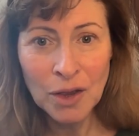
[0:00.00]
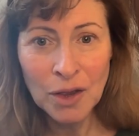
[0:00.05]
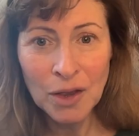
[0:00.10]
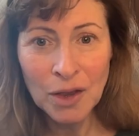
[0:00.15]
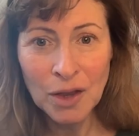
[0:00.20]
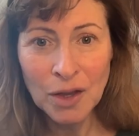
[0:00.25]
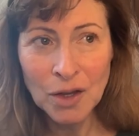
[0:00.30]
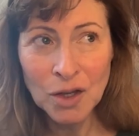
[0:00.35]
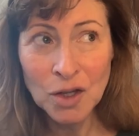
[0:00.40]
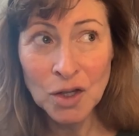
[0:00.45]

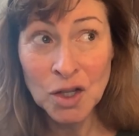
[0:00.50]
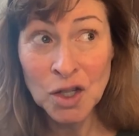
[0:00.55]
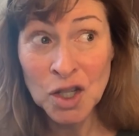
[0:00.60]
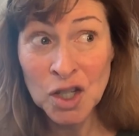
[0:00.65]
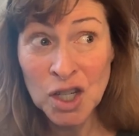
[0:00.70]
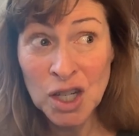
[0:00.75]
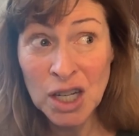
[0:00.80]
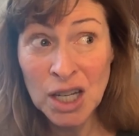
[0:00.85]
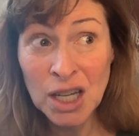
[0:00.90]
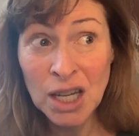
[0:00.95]

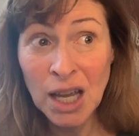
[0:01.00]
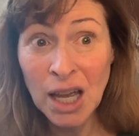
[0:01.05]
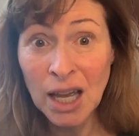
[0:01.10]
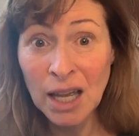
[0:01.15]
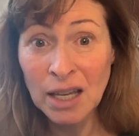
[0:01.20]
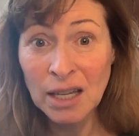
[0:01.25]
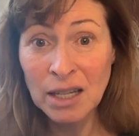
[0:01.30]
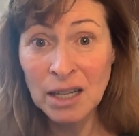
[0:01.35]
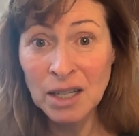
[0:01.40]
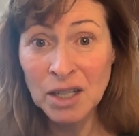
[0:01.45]

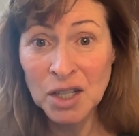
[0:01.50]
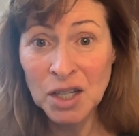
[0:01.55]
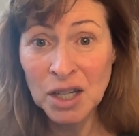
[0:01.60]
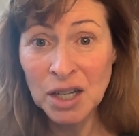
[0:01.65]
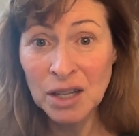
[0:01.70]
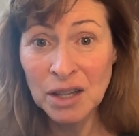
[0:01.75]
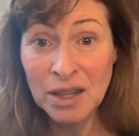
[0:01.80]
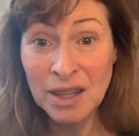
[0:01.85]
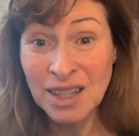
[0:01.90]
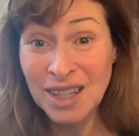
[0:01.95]

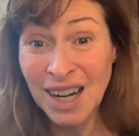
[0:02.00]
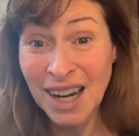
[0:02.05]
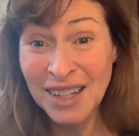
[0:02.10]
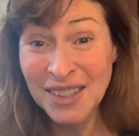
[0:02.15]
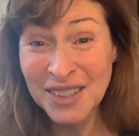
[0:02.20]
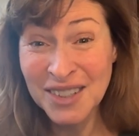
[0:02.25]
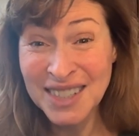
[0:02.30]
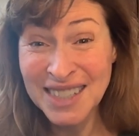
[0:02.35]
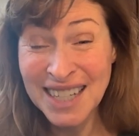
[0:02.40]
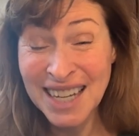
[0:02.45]
the
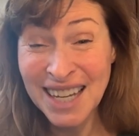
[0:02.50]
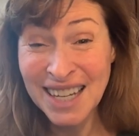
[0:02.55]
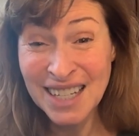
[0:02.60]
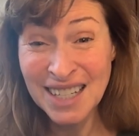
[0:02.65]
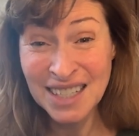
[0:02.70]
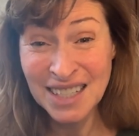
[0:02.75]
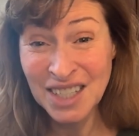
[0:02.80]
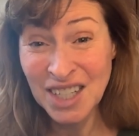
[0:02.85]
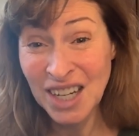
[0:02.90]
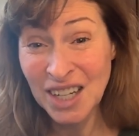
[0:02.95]
doctor
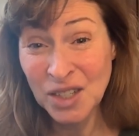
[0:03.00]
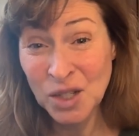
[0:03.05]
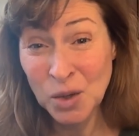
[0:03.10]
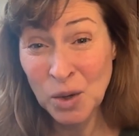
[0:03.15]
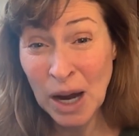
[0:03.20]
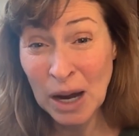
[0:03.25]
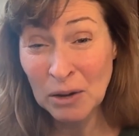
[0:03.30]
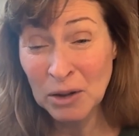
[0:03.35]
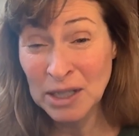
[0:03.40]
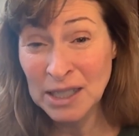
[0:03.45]
said she had 2
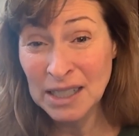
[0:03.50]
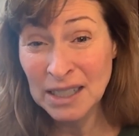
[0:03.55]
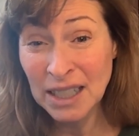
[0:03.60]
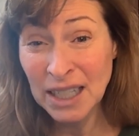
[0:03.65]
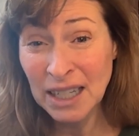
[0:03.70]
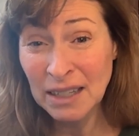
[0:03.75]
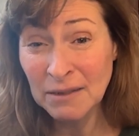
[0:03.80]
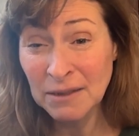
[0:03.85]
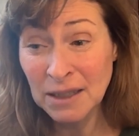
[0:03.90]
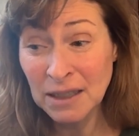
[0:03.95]
hours to
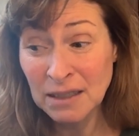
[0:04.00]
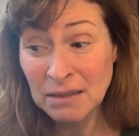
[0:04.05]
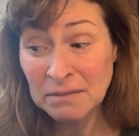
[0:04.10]
live.